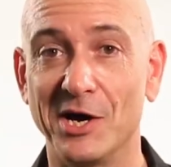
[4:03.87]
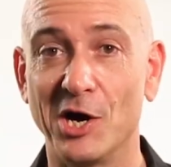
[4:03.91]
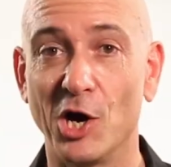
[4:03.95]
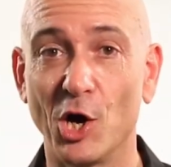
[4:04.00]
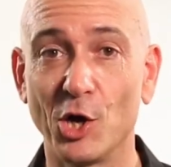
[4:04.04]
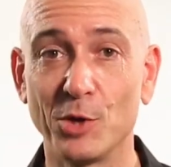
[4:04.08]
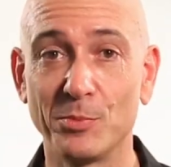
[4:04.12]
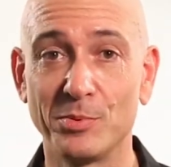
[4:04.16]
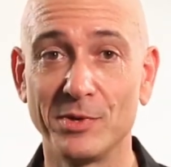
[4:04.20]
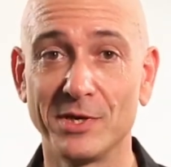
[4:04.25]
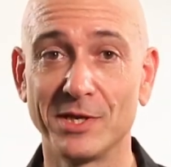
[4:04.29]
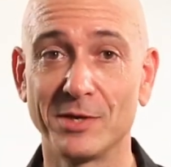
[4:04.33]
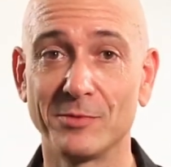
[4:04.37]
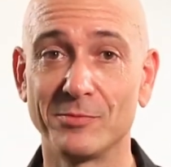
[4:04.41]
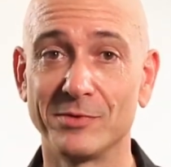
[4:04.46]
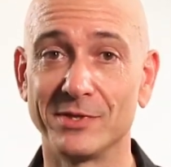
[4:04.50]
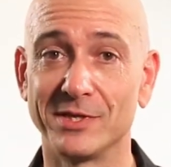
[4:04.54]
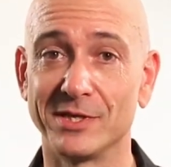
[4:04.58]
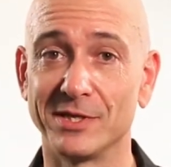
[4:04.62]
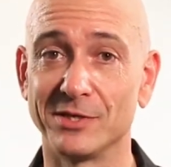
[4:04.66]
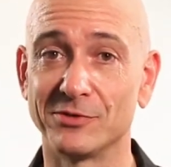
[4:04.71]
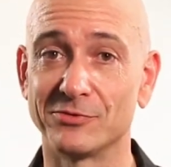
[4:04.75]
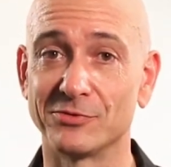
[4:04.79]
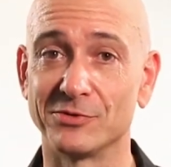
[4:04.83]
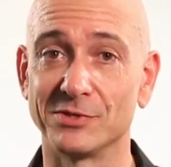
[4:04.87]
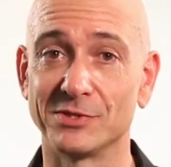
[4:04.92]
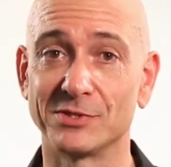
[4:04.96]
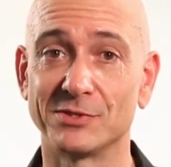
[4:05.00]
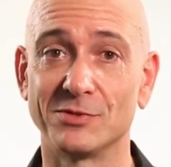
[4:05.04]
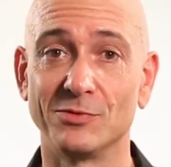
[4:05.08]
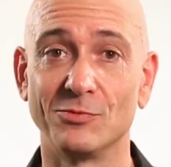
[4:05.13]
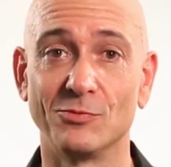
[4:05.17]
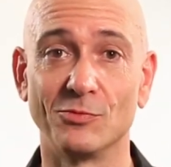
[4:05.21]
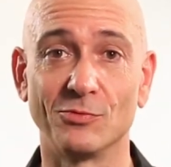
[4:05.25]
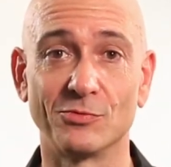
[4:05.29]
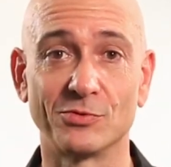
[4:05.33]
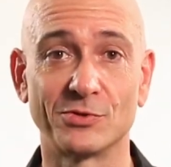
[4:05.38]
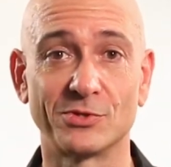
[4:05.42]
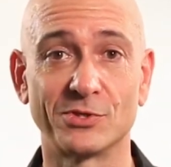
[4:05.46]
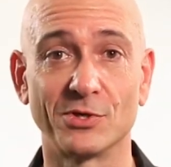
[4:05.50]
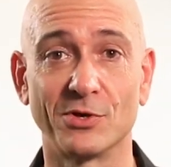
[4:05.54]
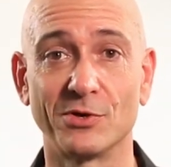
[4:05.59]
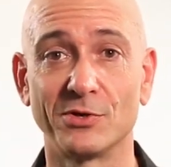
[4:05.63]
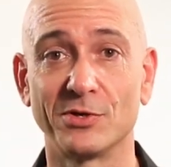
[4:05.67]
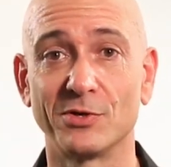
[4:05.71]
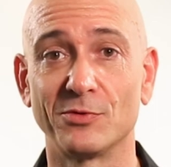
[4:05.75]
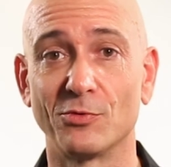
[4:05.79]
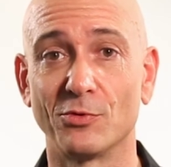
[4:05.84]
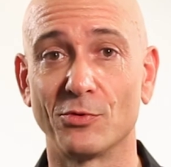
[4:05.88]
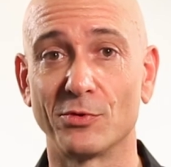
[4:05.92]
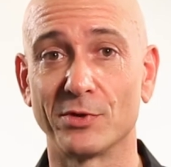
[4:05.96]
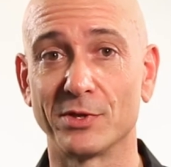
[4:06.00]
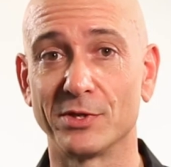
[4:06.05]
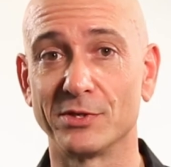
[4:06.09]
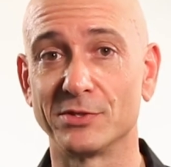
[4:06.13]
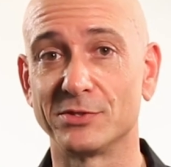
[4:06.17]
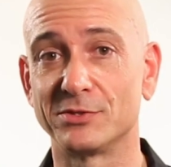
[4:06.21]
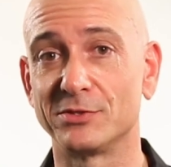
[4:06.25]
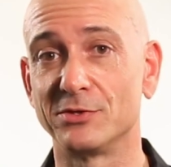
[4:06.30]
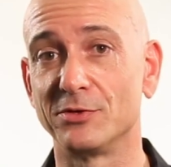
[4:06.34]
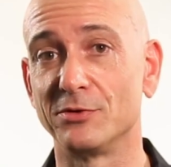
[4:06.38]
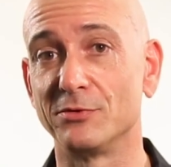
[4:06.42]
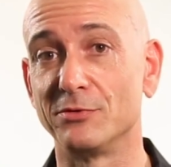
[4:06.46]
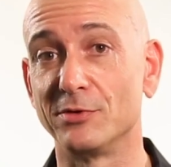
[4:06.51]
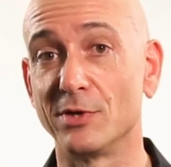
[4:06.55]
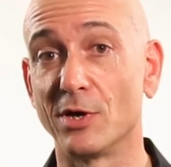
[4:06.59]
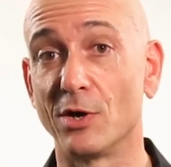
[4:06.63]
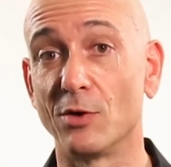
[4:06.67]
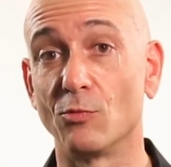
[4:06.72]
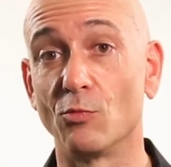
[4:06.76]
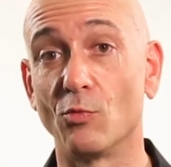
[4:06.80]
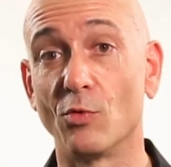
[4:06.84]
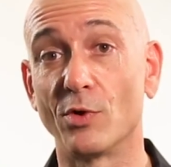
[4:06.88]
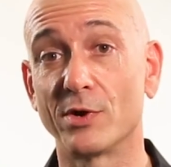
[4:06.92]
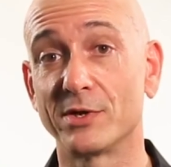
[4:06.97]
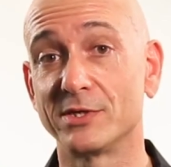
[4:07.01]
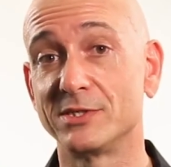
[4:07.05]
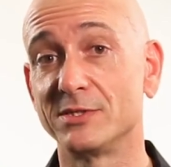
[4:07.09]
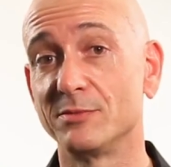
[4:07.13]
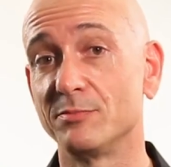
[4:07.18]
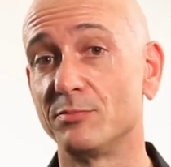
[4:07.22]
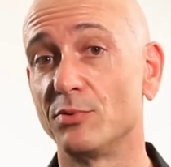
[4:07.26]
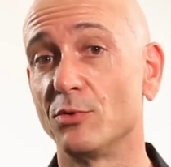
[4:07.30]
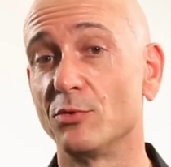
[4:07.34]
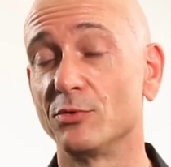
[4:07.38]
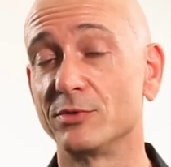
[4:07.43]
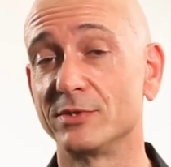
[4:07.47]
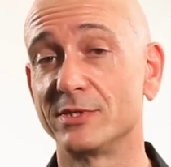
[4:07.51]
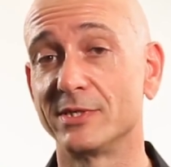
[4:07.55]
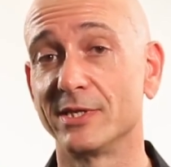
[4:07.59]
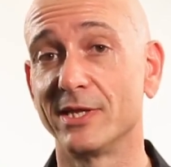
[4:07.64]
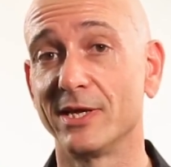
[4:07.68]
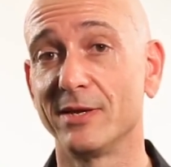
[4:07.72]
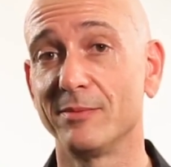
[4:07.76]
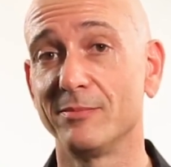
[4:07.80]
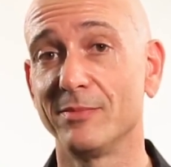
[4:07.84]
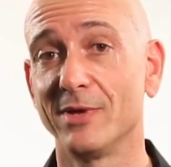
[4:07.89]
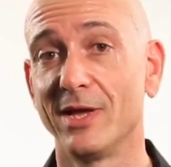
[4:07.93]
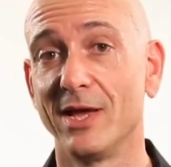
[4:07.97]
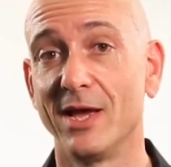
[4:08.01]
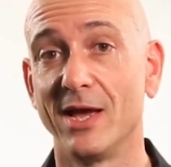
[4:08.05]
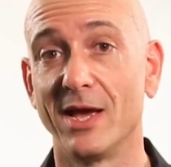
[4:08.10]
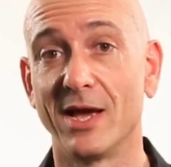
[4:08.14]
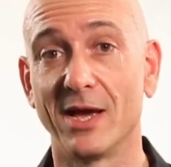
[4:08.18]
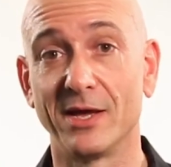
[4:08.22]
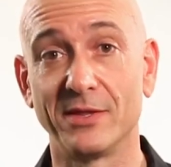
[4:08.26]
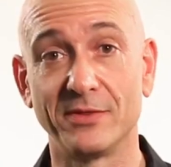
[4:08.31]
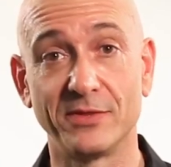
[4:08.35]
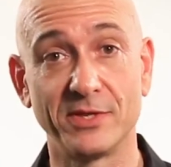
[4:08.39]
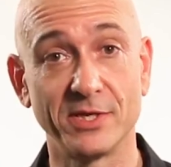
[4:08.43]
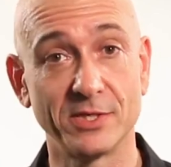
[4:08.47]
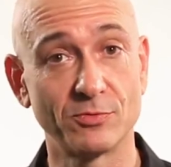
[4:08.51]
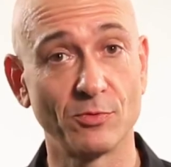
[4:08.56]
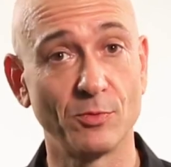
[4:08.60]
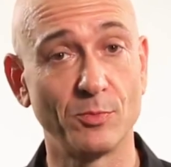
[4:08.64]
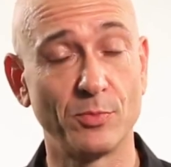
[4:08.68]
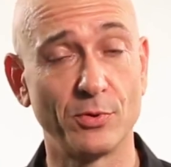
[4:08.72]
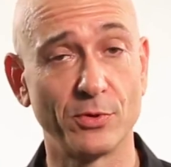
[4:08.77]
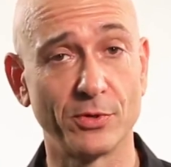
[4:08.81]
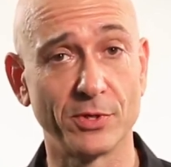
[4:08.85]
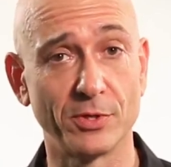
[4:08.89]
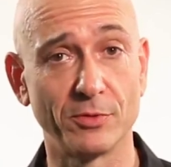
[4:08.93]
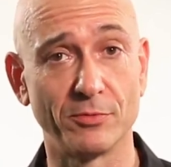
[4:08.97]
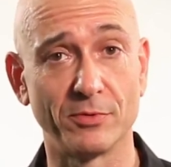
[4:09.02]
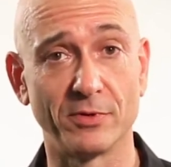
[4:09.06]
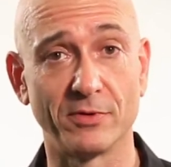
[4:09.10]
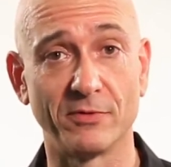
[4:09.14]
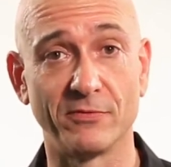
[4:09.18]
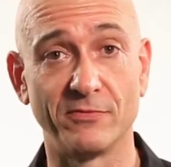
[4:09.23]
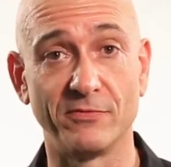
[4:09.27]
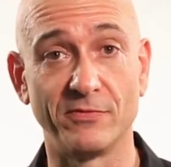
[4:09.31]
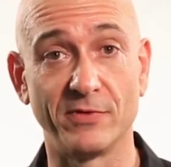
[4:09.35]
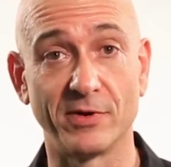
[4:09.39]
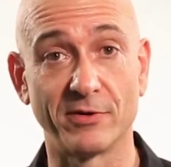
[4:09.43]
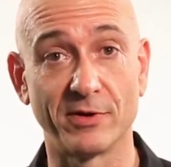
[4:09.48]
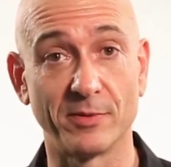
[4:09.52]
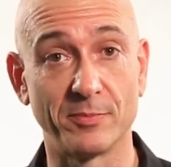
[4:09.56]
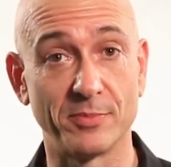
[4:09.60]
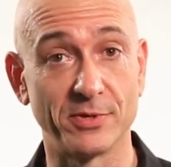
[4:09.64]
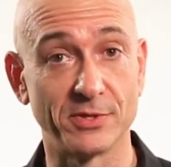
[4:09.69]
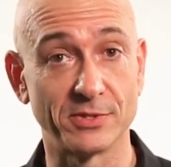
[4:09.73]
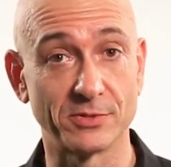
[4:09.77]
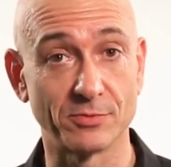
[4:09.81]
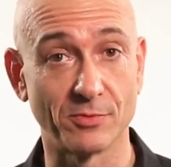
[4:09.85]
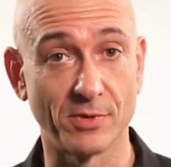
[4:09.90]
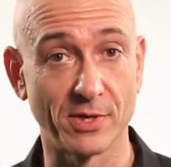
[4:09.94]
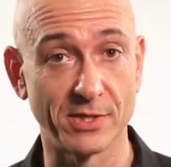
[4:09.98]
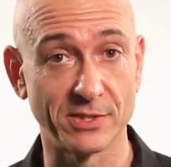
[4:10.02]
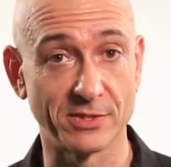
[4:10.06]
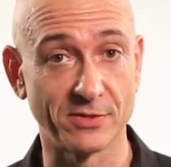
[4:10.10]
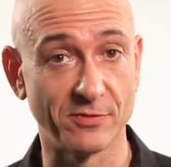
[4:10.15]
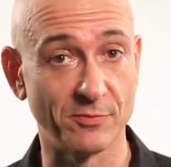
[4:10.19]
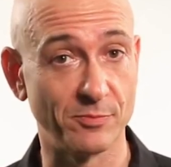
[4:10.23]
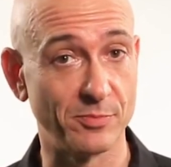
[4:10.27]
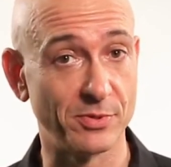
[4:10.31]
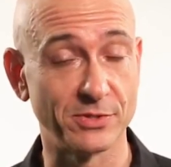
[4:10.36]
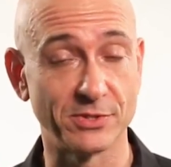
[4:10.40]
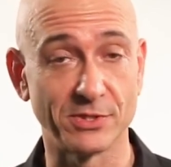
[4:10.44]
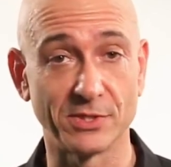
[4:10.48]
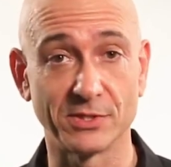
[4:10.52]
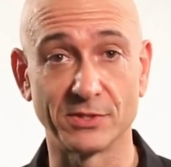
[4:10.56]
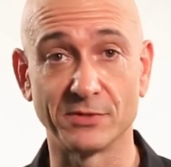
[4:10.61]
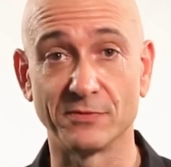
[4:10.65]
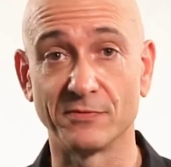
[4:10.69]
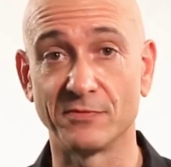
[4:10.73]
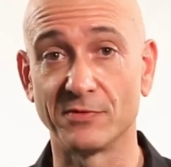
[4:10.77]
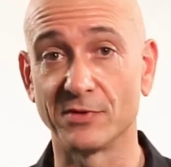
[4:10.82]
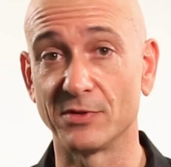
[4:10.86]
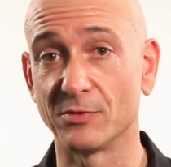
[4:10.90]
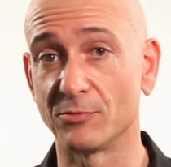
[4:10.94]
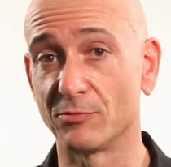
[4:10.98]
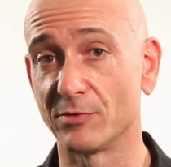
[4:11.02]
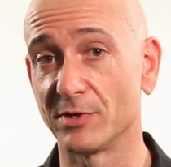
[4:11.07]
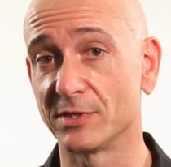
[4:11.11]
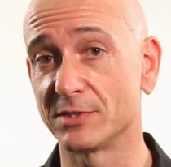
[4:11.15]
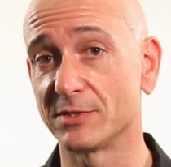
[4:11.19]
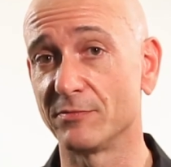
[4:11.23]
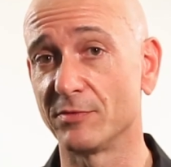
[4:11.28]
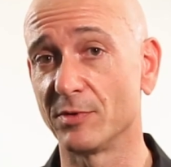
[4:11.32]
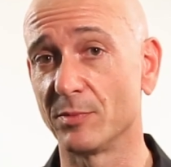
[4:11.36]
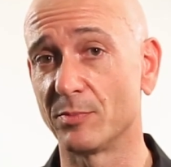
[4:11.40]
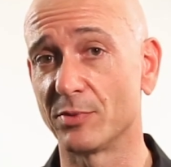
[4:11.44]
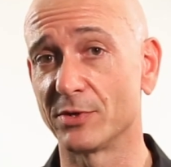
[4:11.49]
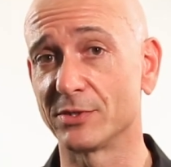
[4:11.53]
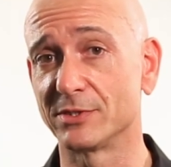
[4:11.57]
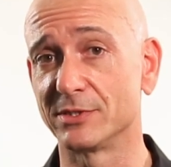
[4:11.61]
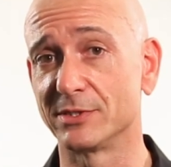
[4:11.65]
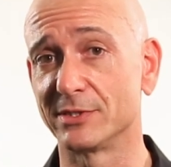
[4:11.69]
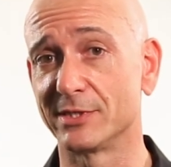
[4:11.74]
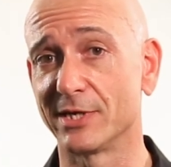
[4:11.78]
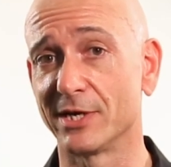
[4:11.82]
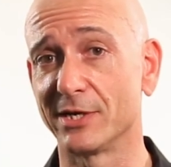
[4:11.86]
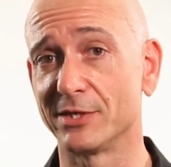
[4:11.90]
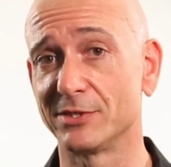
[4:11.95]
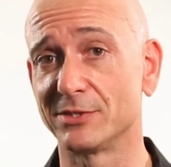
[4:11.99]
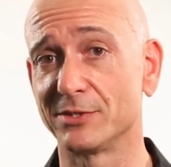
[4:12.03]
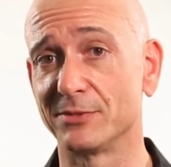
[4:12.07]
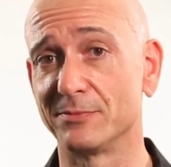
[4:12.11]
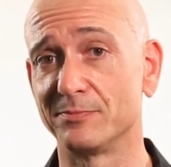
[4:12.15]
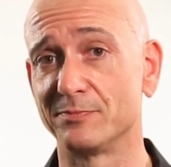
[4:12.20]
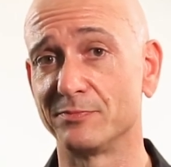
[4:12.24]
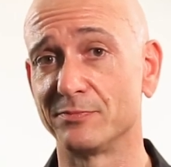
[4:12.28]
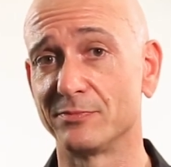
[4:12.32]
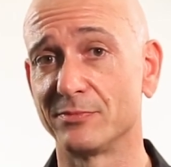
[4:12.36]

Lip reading: Opening with interest will show your audience you know what is important to them, and this will put you in a very persuasive position for the rest of your presentation.